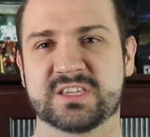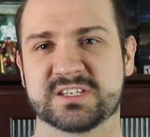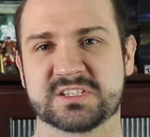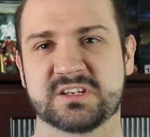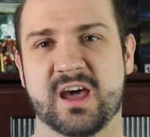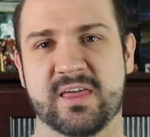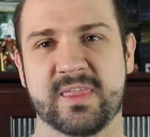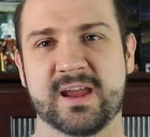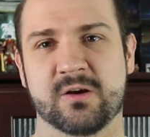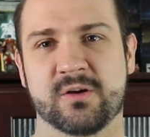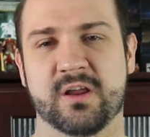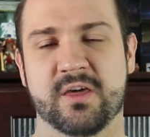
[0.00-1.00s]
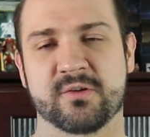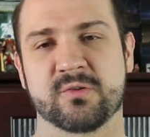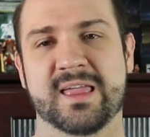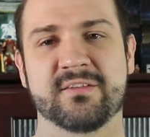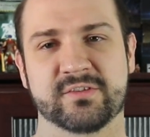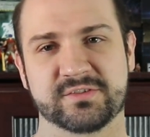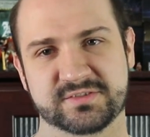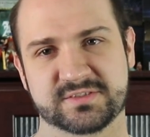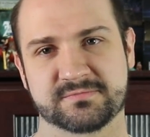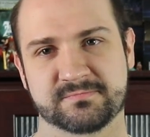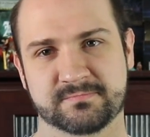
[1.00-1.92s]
that's not there in other levels.